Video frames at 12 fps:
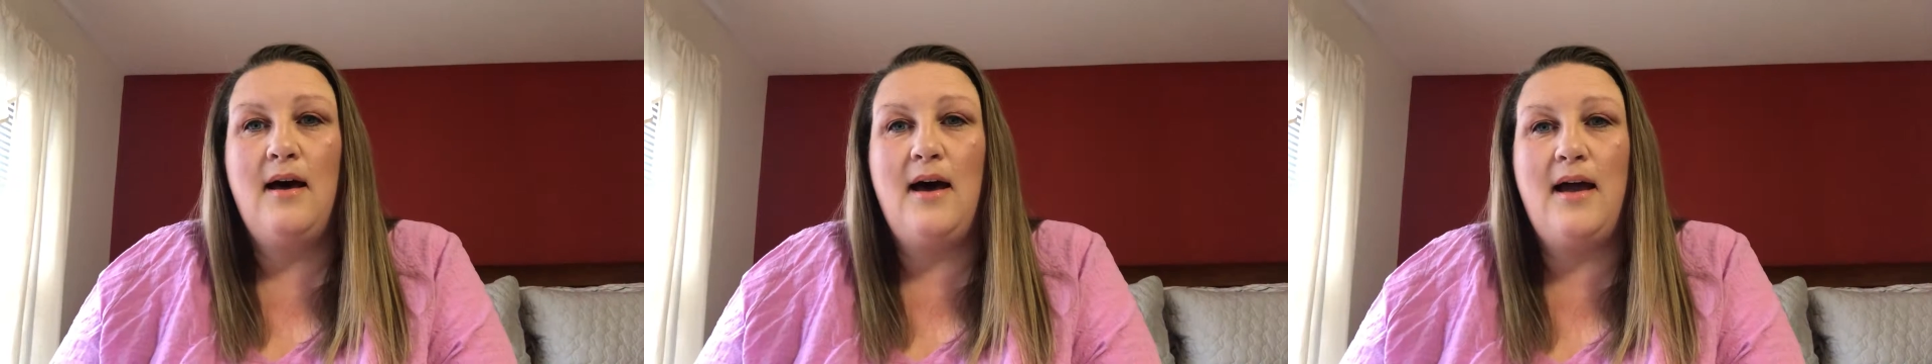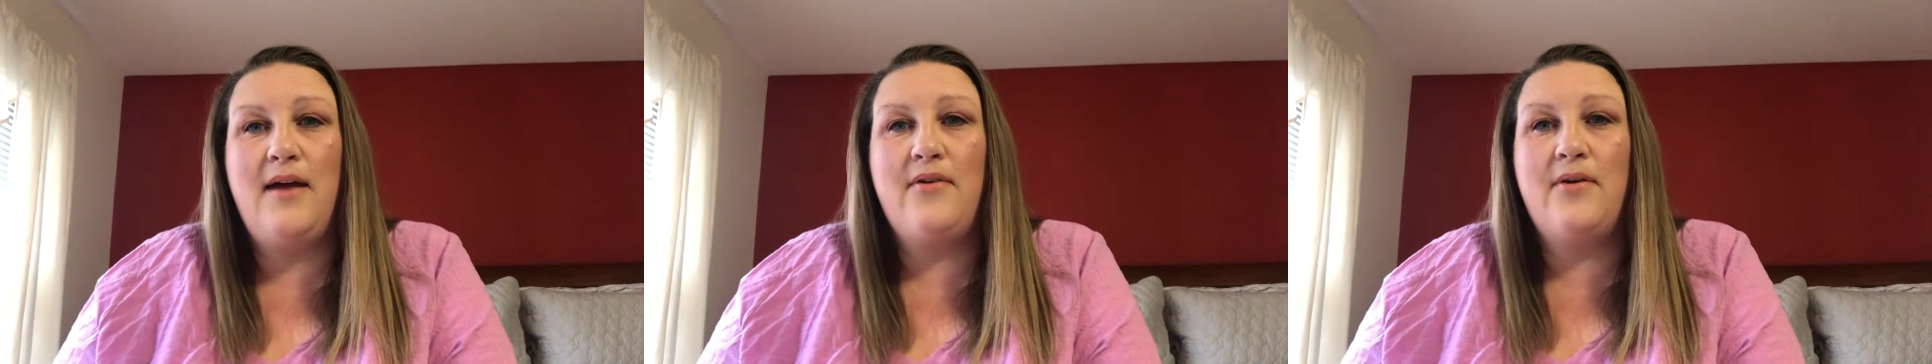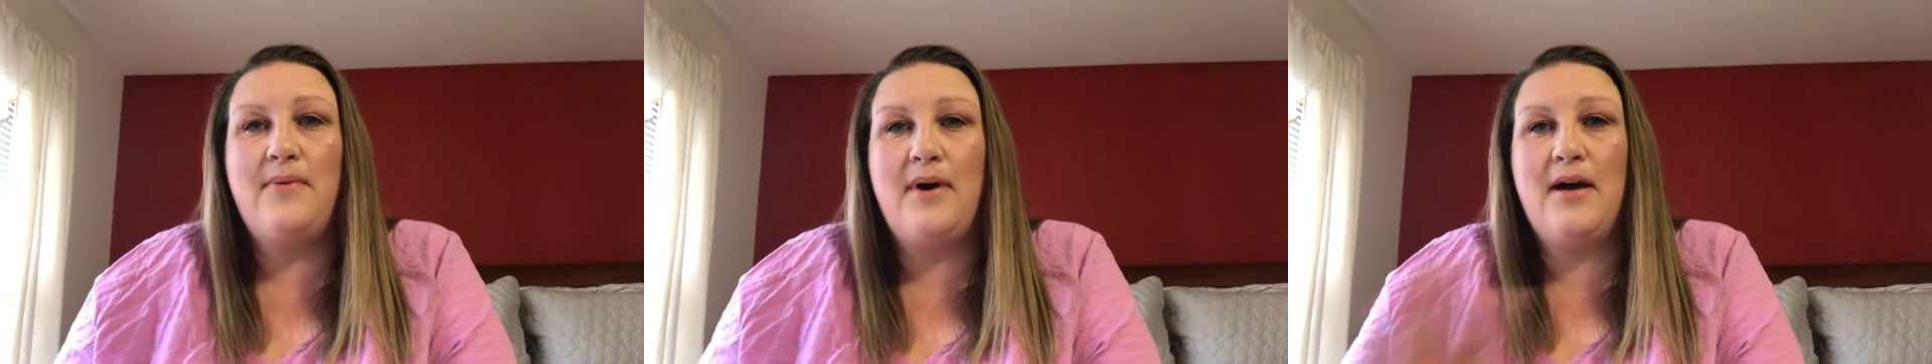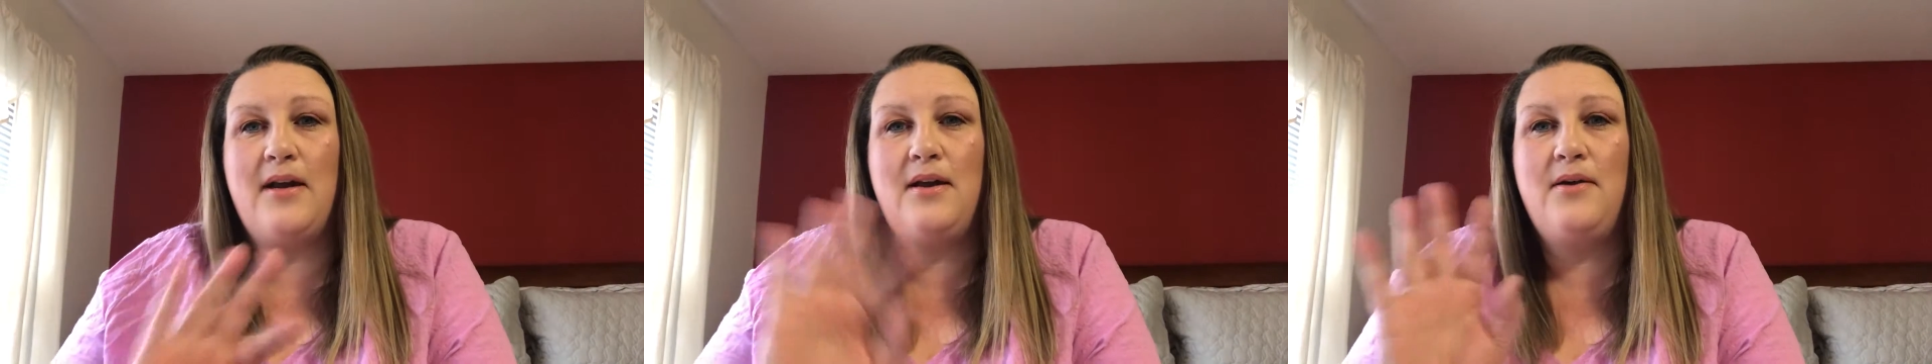Hi
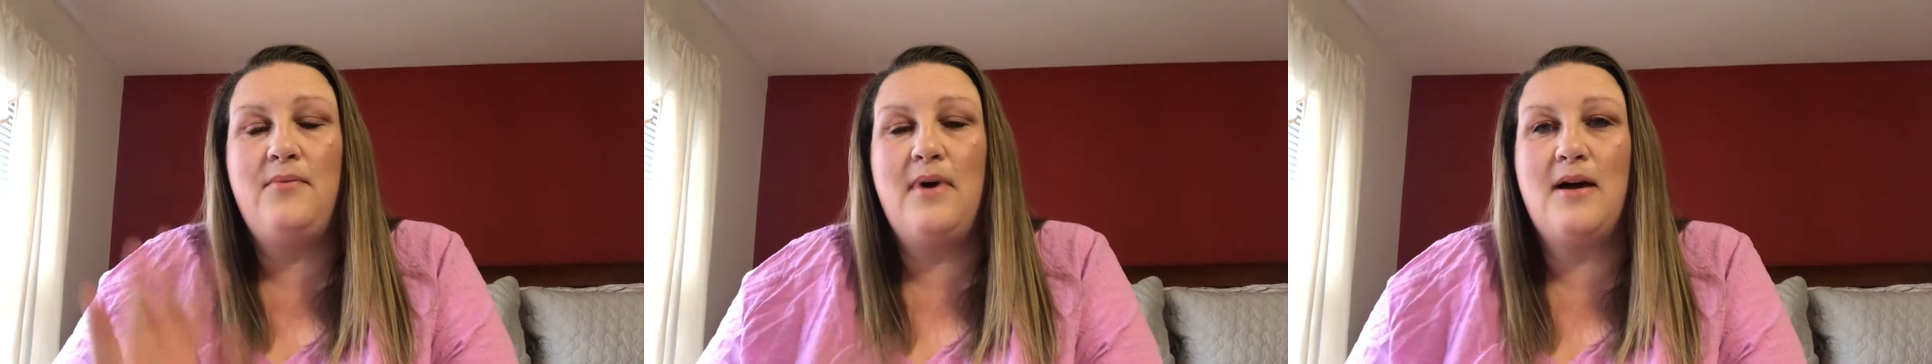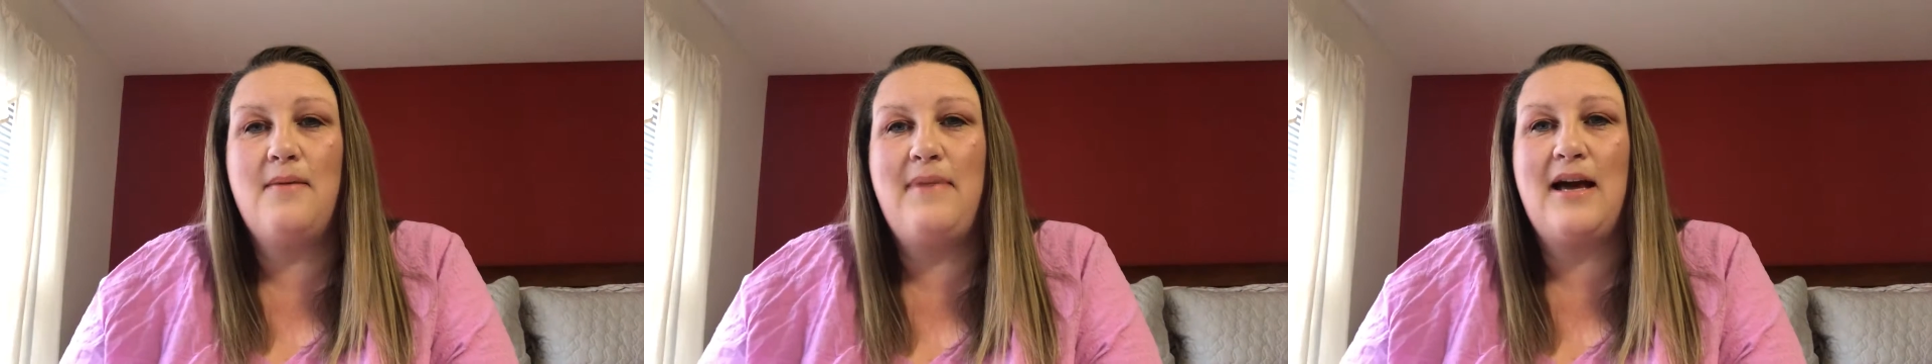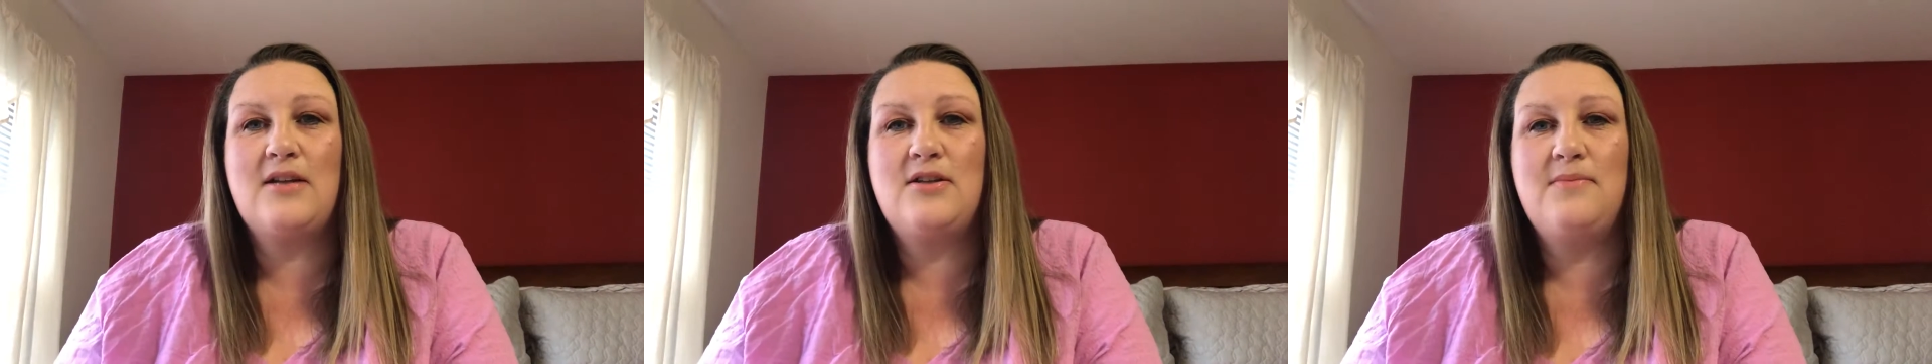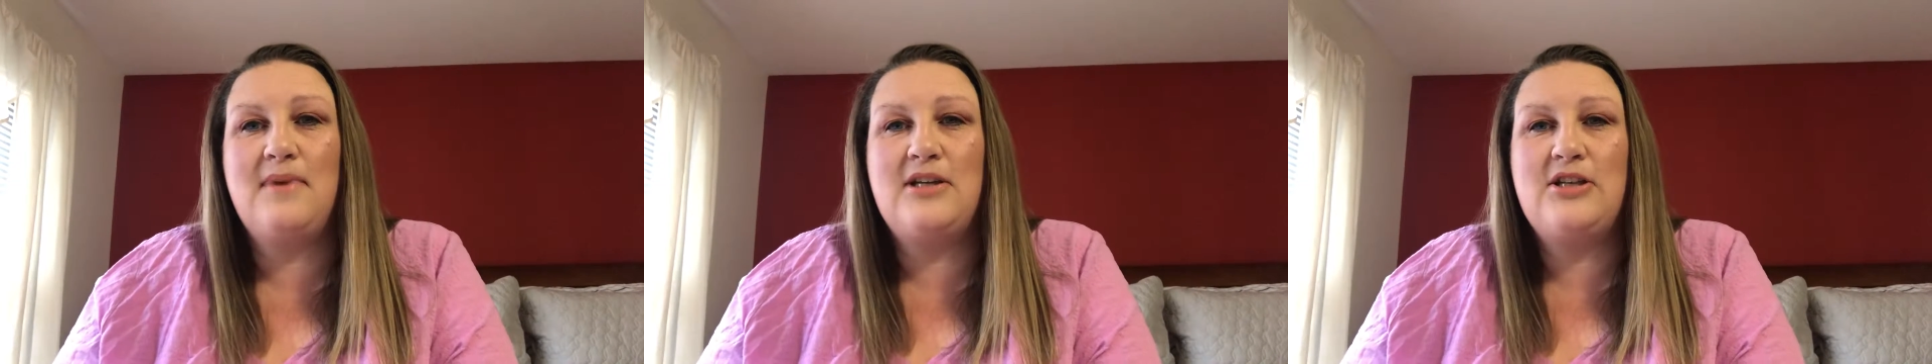everyone, welcome back
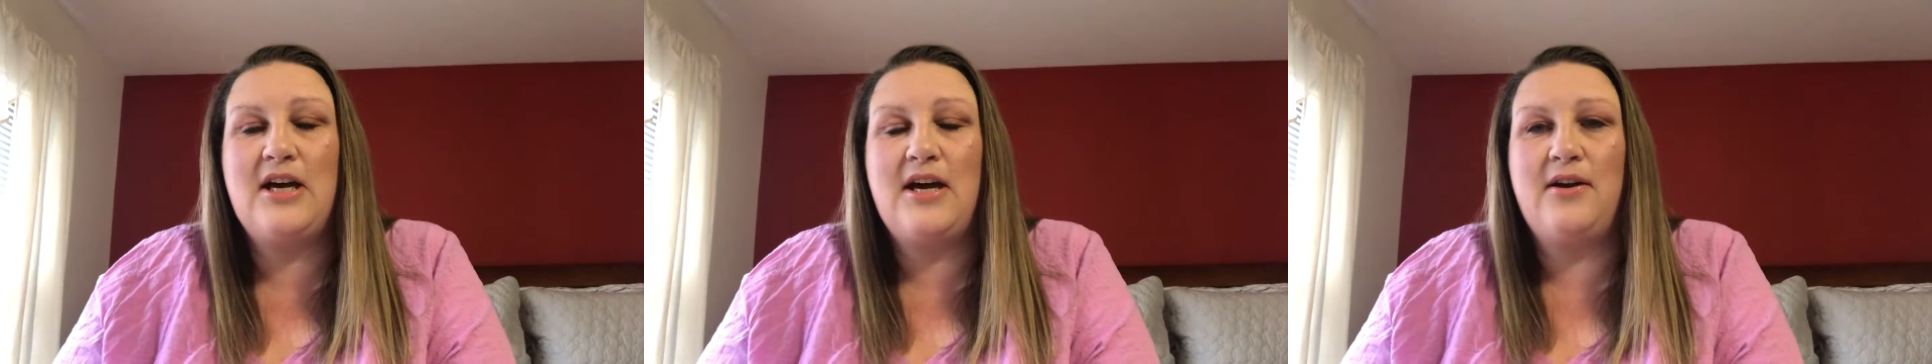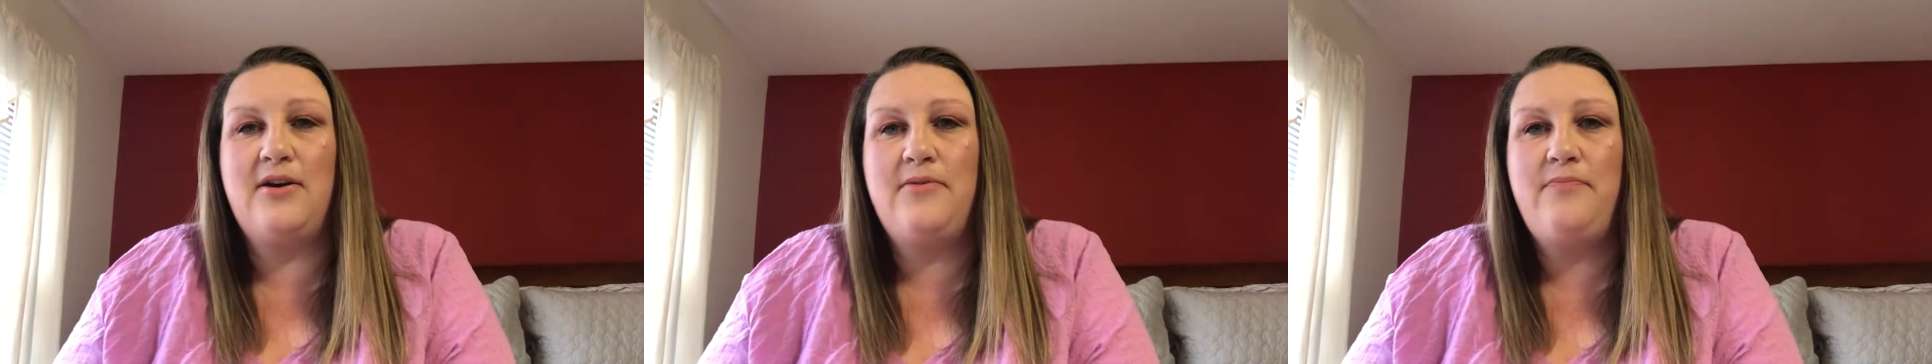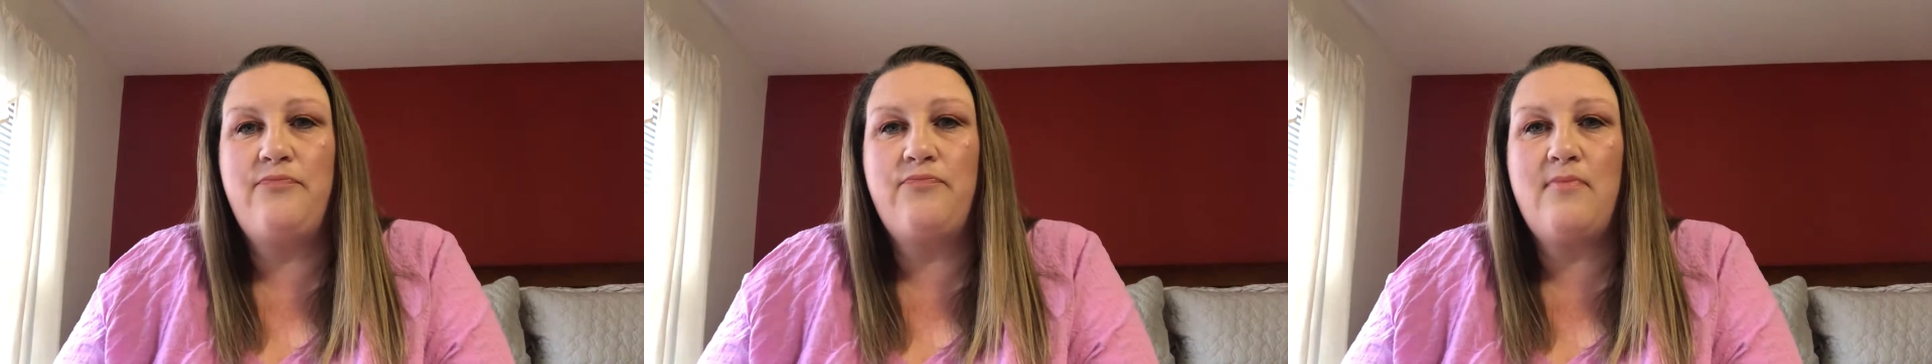to my channel.